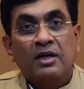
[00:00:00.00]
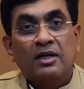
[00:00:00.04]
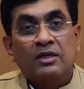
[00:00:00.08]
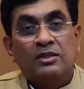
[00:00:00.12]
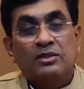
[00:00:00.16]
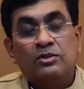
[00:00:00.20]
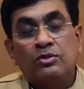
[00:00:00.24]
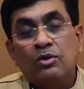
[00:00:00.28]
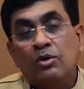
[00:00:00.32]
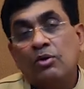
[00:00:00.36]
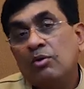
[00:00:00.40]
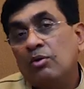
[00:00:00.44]

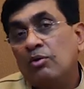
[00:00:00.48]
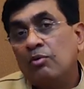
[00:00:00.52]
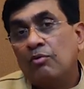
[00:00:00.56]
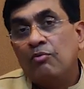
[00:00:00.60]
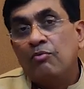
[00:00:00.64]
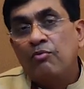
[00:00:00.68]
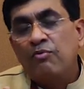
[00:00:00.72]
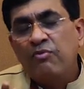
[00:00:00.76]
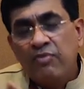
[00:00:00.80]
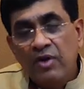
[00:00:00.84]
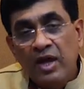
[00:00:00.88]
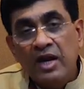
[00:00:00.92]
So
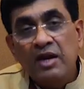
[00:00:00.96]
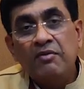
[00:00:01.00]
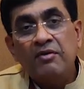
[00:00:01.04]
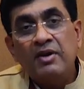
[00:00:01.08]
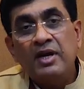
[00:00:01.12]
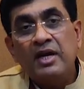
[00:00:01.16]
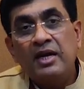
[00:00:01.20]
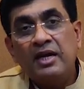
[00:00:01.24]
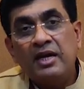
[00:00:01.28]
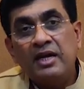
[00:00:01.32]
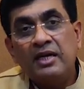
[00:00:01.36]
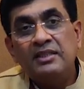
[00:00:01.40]
whenever
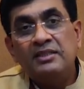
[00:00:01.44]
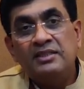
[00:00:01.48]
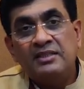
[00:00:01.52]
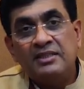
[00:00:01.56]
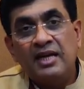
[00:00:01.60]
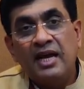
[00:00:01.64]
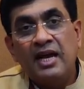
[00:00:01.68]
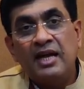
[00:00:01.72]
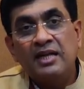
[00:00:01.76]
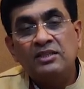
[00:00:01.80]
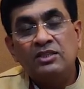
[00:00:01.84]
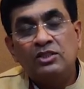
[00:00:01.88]
I get a
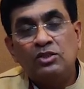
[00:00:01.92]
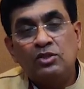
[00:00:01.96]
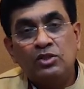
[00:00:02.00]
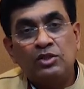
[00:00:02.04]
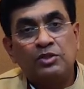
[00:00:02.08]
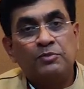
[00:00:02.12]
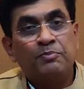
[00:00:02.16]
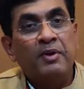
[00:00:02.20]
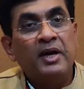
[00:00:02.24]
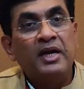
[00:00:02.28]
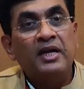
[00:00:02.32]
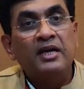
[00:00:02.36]
chance to
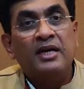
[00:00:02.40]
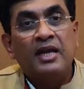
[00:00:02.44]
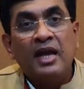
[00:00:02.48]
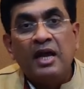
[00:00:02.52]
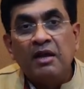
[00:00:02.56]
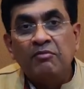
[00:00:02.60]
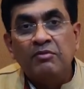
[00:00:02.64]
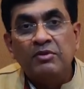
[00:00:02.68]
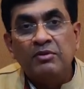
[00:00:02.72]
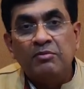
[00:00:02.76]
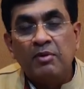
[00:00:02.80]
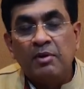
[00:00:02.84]
spend
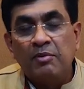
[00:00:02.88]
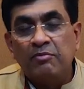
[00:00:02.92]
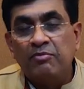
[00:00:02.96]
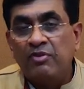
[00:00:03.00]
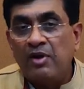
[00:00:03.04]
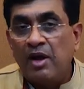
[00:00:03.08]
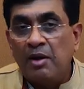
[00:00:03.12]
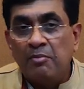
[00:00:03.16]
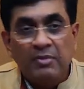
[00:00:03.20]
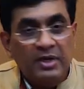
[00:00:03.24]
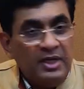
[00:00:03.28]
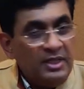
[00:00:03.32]
time with my
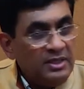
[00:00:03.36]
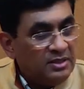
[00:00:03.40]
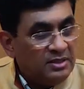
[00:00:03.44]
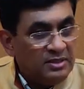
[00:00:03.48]
family,